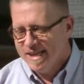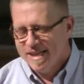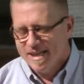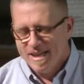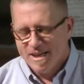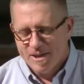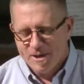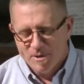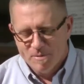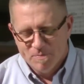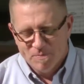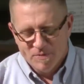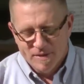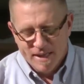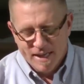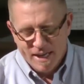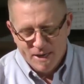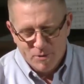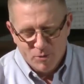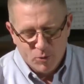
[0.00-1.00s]
Um,
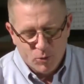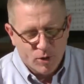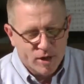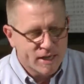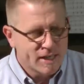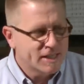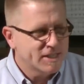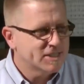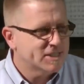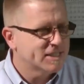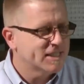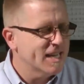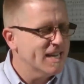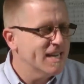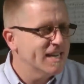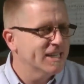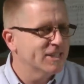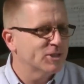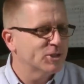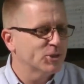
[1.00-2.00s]
and what he's saying,